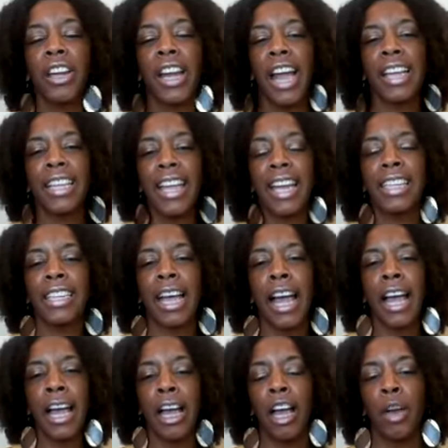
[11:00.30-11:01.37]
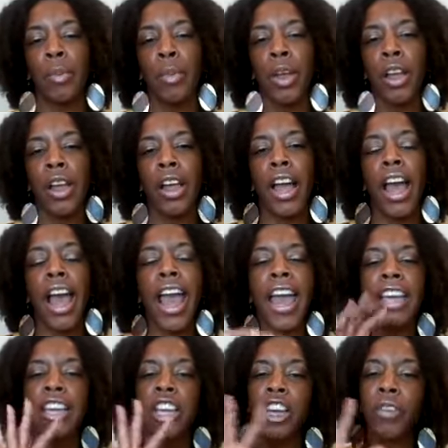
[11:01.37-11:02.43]
at that time?
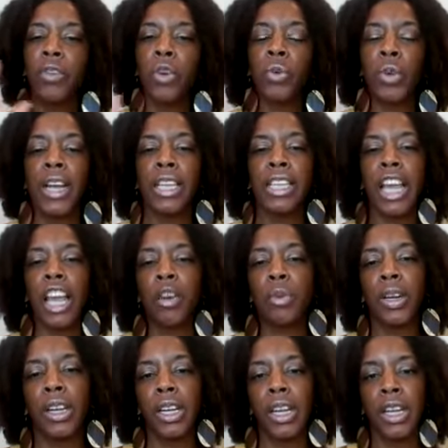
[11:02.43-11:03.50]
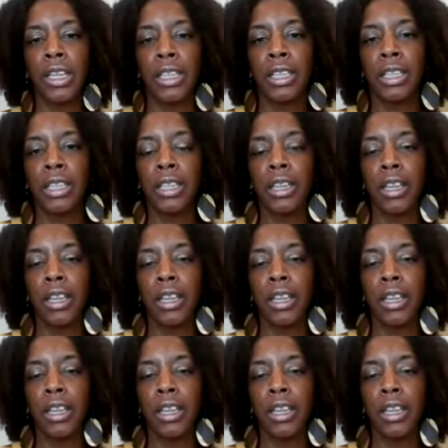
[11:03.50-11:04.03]
And give the rest and release.